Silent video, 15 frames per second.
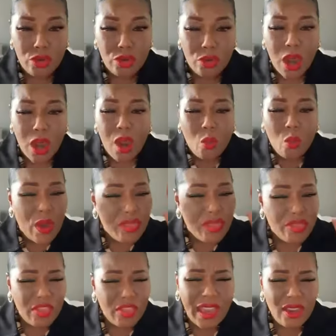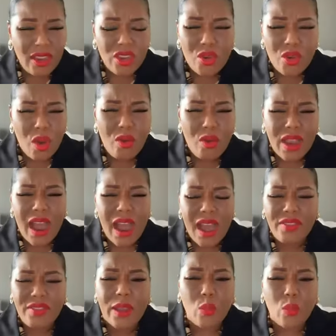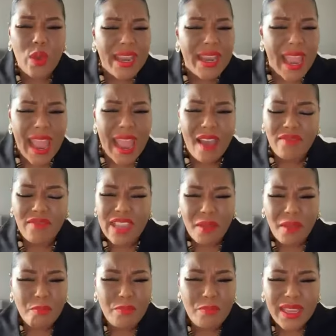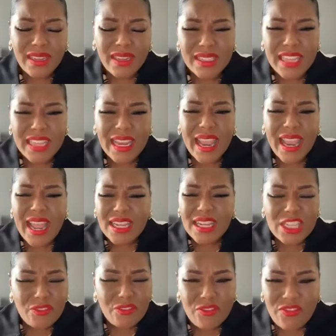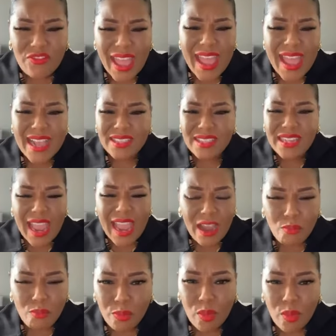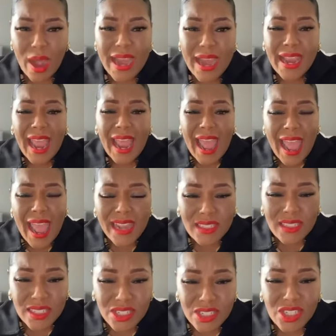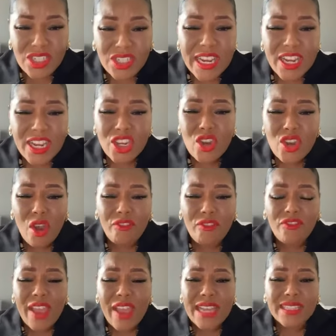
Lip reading: We thank you, oh God, that we have the ability to fast and pray and to seek your face.